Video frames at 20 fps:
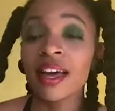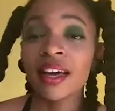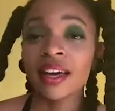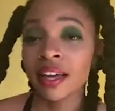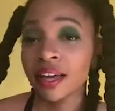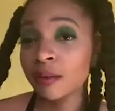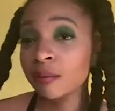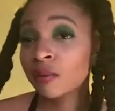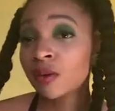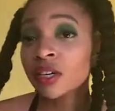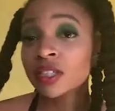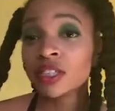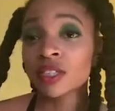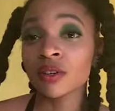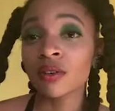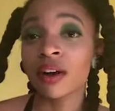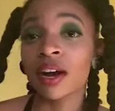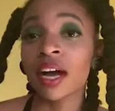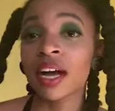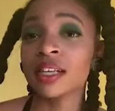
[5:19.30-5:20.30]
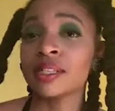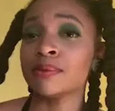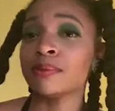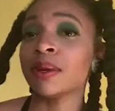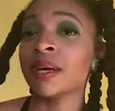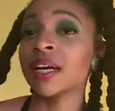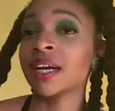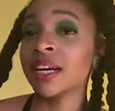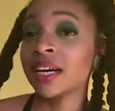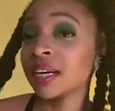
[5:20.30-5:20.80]
get moisturized,
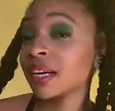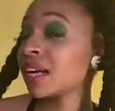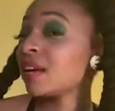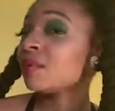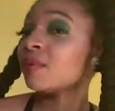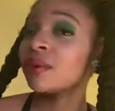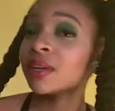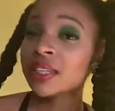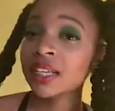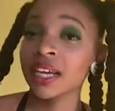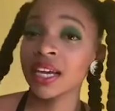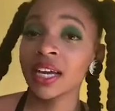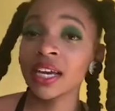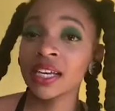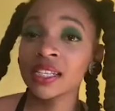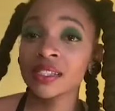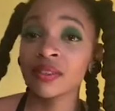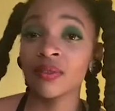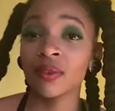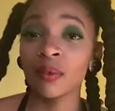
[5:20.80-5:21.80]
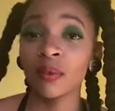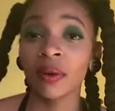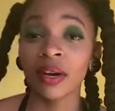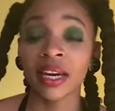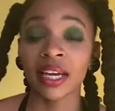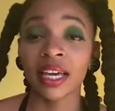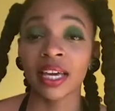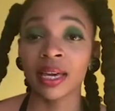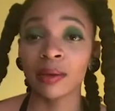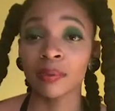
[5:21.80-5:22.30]
but it really is if you want to
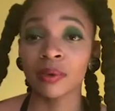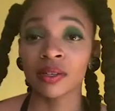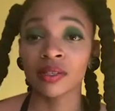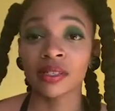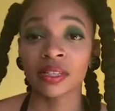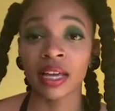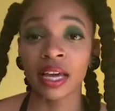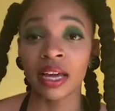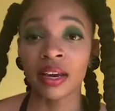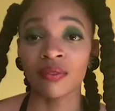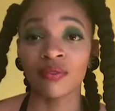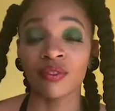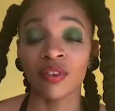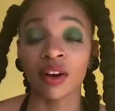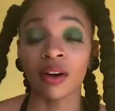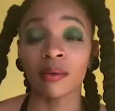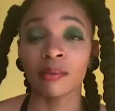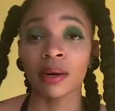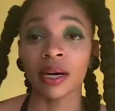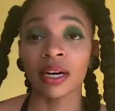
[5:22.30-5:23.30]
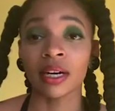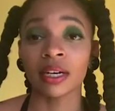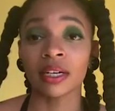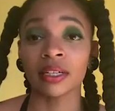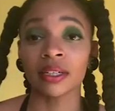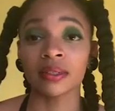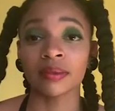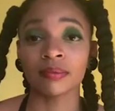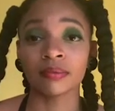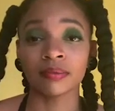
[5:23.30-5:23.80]
keep your skin
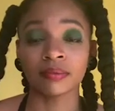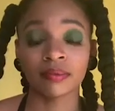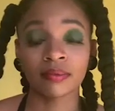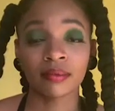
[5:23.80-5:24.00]
from